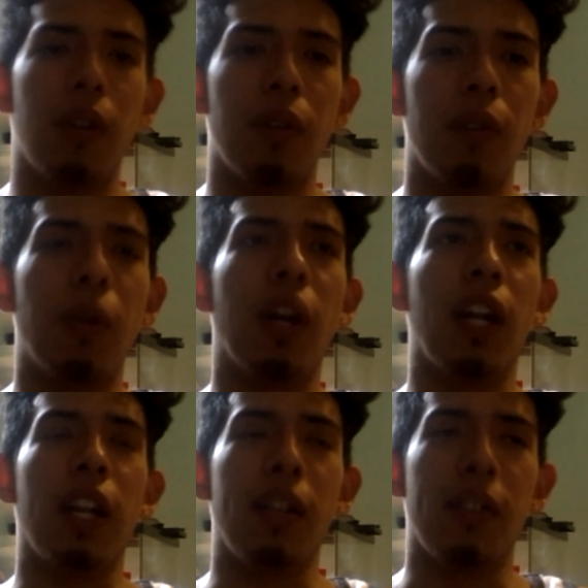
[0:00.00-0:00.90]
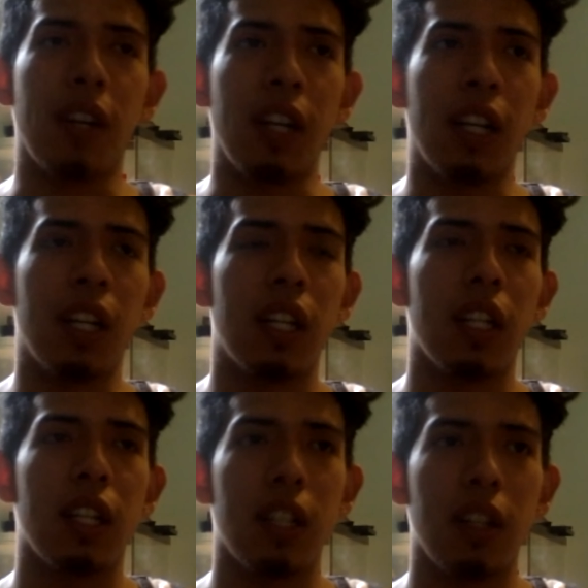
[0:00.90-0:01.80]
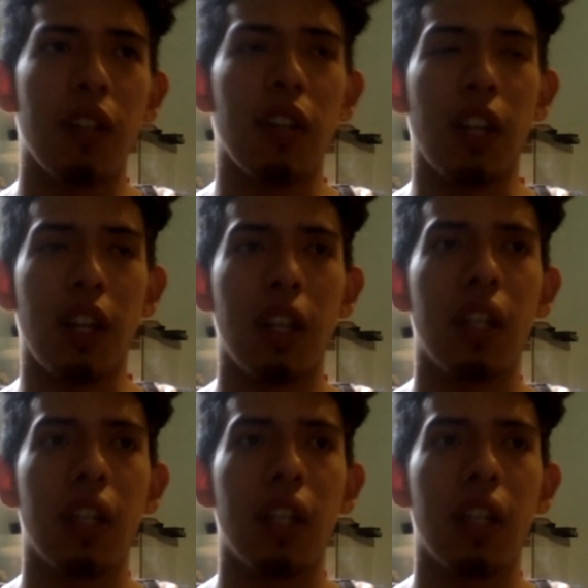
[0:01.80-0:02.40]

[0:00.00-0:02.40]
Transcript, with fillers: So. Right. Right. Okay.